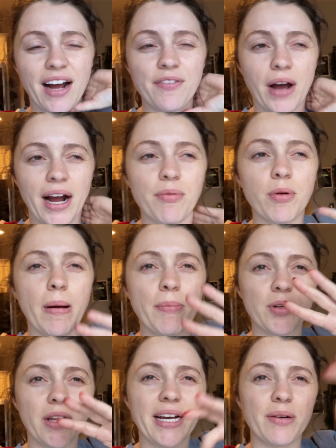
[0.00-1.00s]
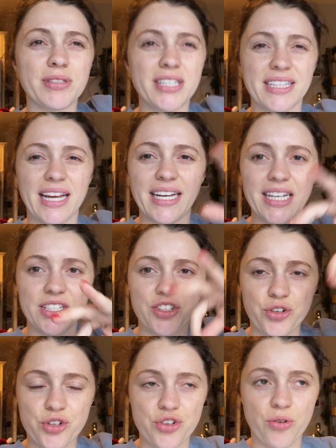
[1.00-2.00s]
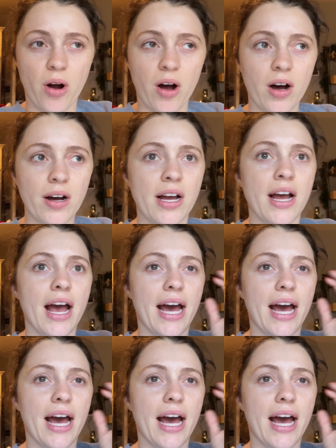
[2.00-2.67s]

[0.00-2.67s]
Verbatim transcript: I, I remember like it was like that Easter straw,